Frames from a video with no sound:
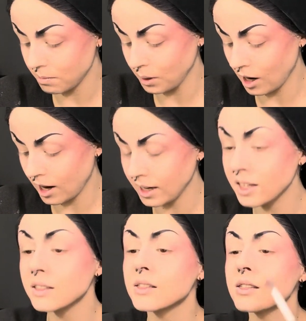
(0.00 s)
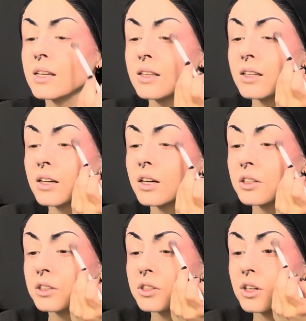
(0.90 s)
but I can see the
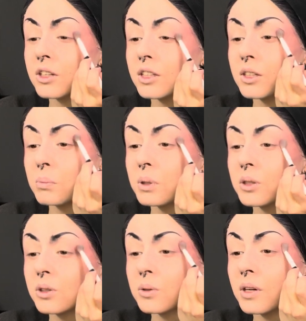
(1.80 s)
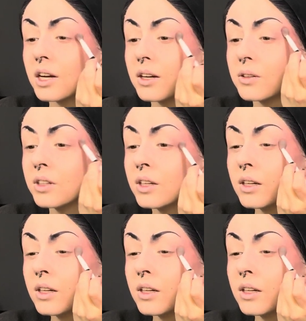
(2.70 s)
color starting to build around.